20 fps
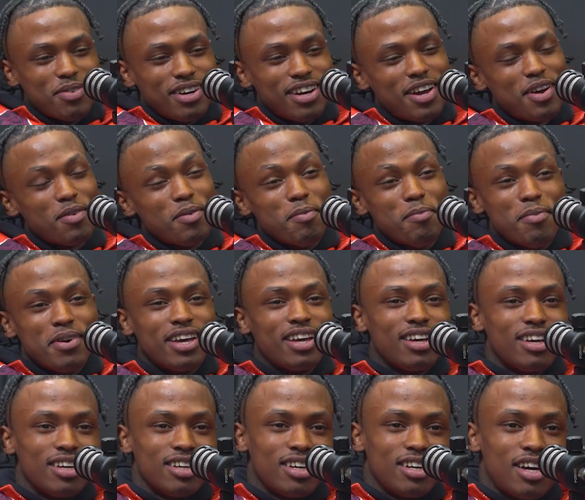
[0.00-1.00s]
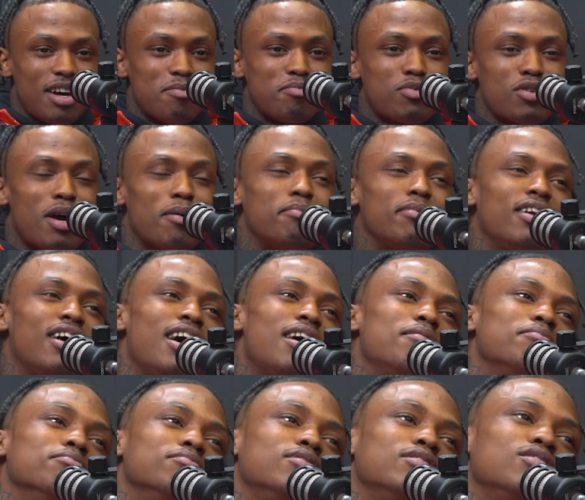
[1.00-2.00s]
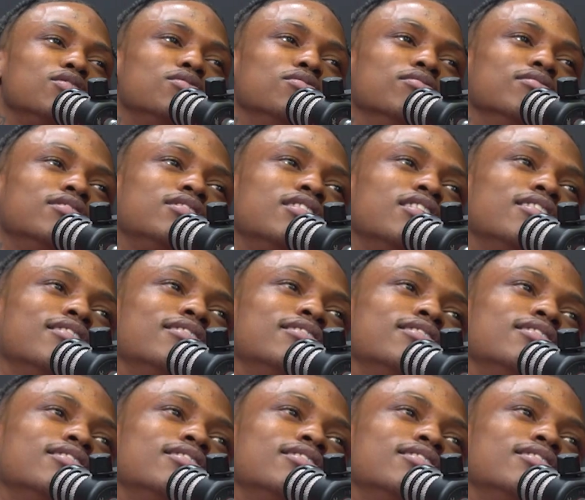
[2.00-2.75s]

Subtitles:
whenever, man. I'm dropping an album soon, so.